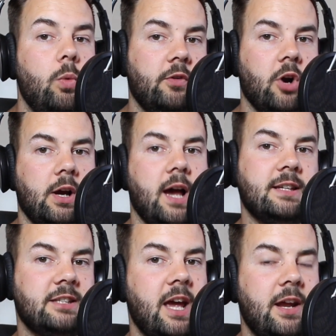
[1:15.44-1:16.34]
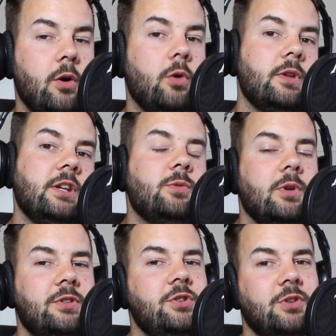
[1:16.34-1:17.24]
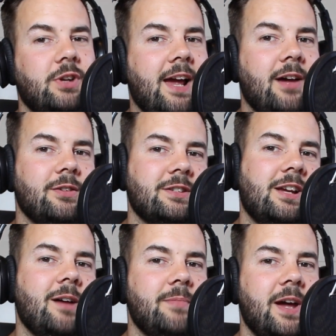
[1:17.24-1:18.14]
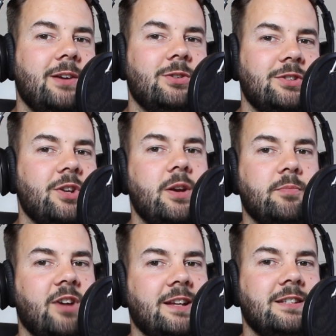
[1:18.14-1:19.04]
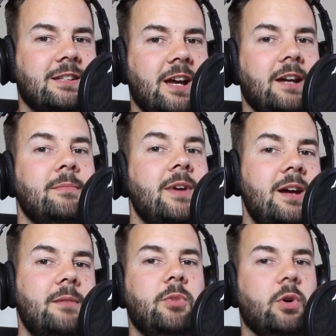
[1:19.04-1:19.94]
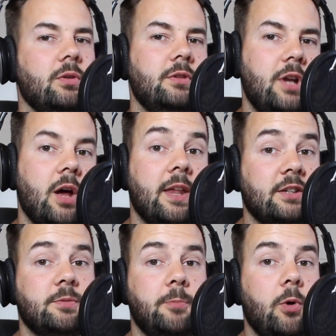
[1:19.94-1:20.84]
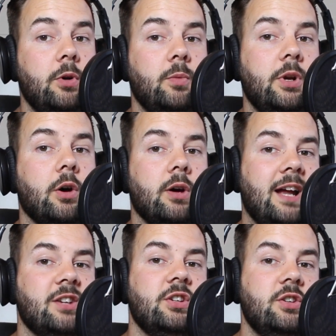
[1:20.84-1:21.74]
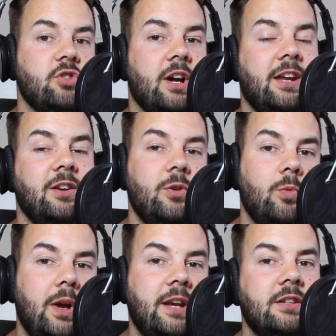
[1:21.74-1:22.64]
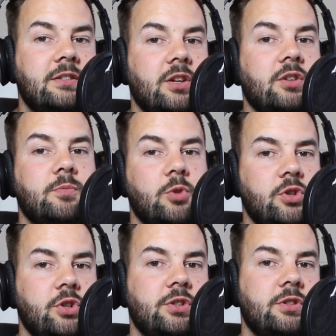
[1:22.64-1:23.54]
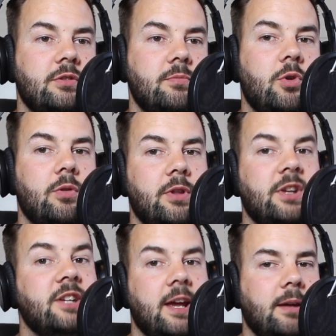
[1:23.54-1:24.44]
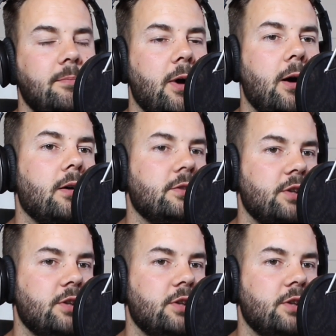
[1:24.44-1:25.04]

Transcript: We've got guys saying, oh, this one shouldn't count as a campaign because it's only a practice game. But, you know, that's the point. We're not actually tracking who wins as much as more the taking part.